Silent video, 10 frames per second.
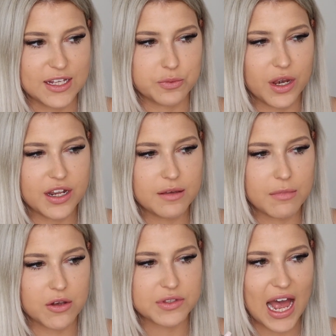It is one of the
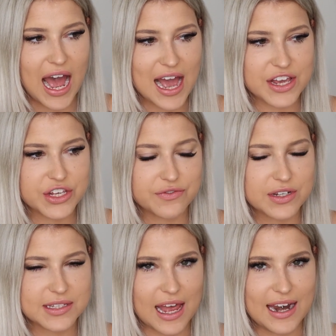most
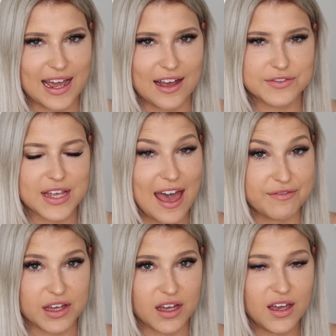accurate sat navs
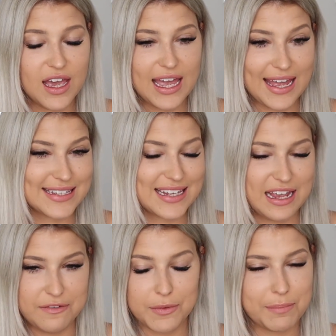ever. It's
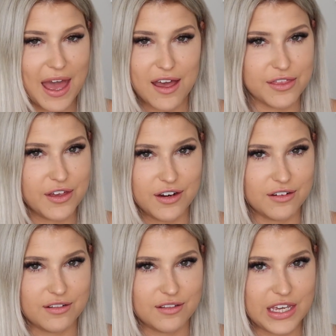even better
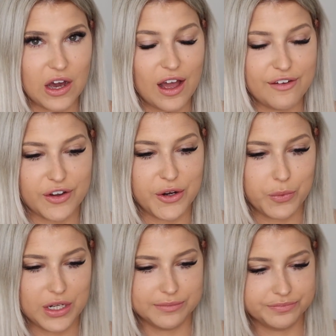than the iPhone
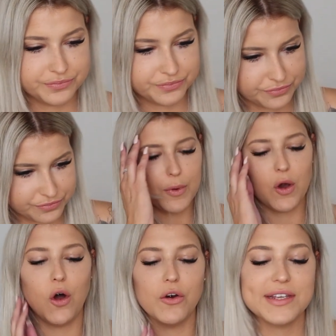one. But
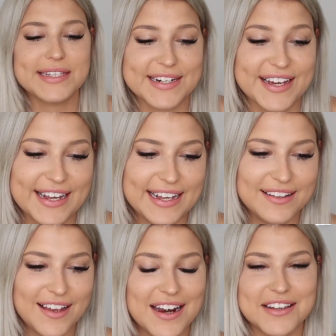
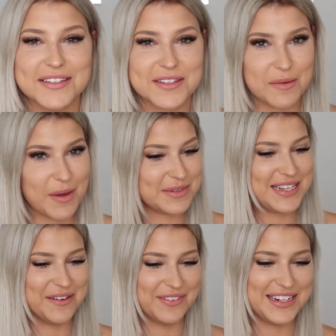honestly, and this is gonna make me
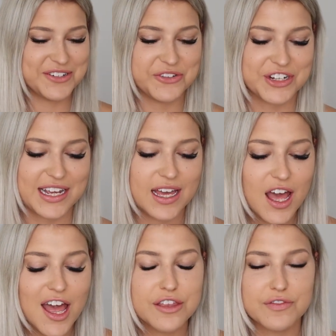sound really dodgy,
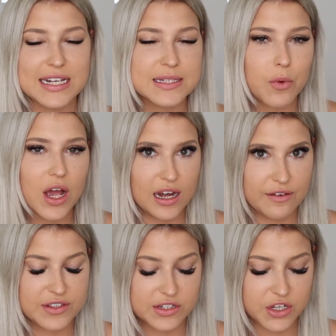the reason why I
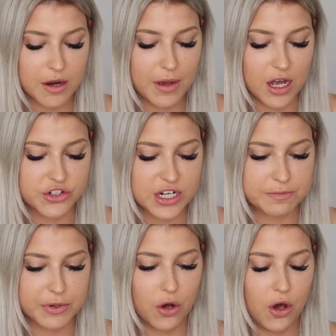love this so much is
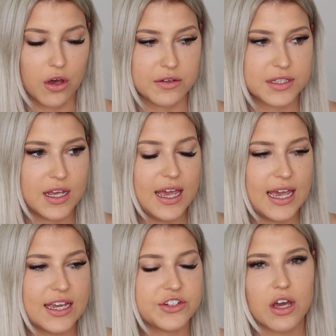because
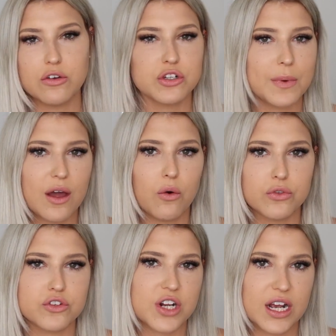it tells you where all
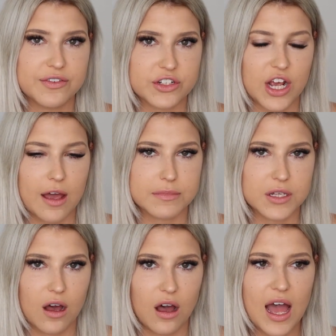the traffic jams
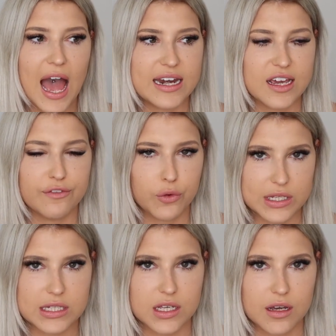are and it
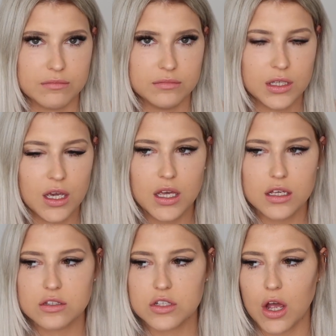avoids them.
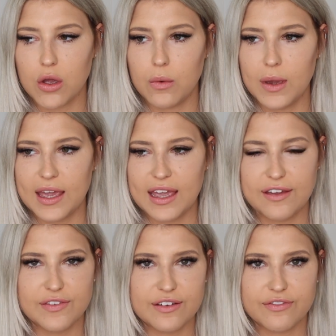So
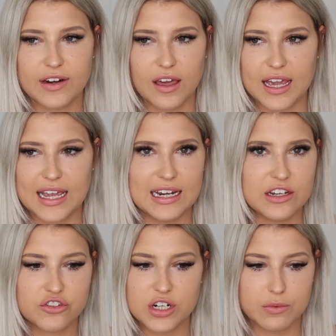even if like it
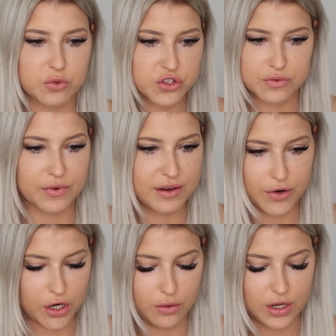literally will just
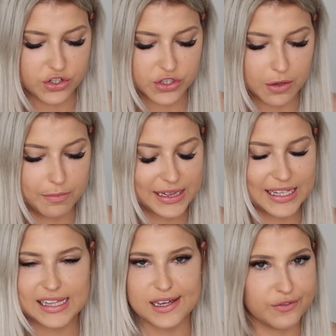reroute and just
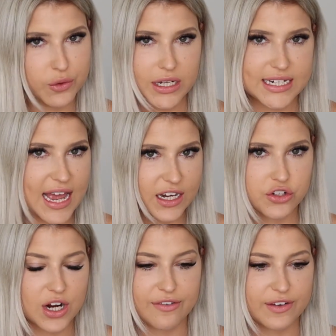completely avoid any
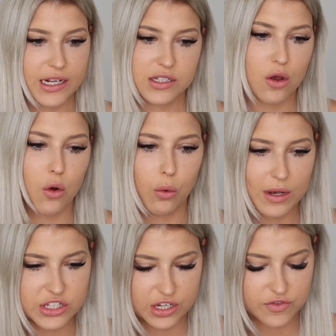traffic. So it
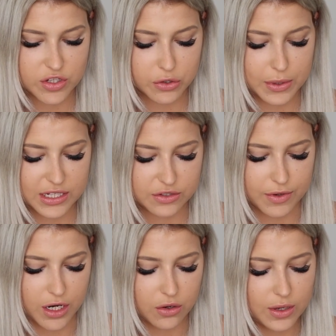always gives you the quickest
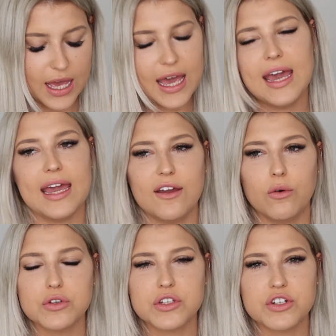route. It
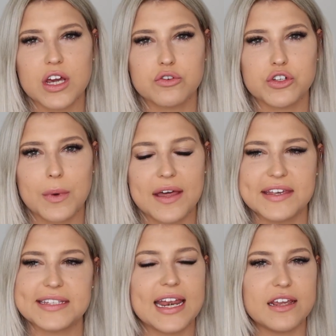also tells you where
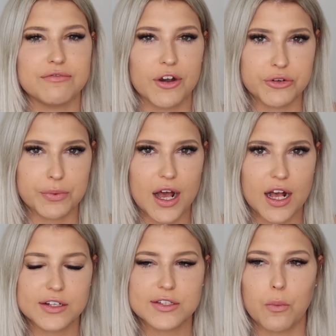there's any
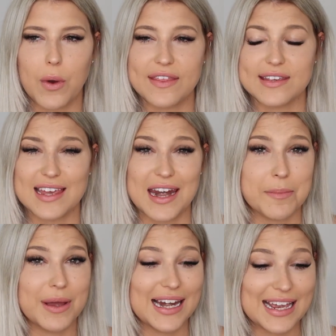roadworks, where there's any
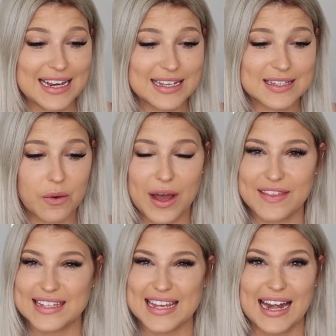police, where
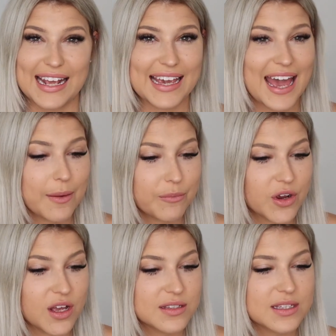there's any
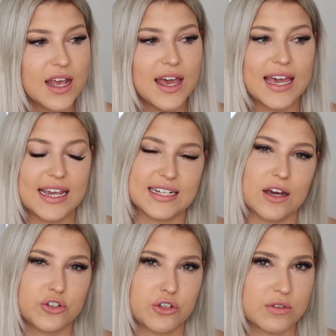cameras. It
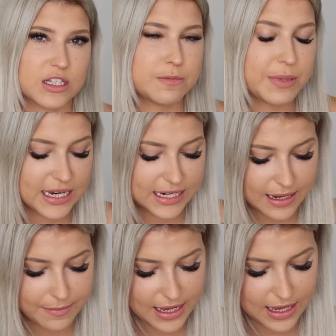tells you the speed
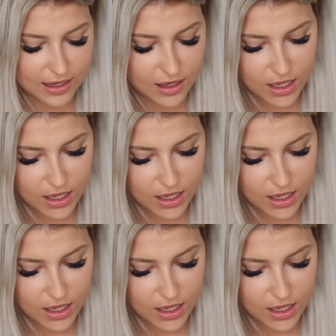limit.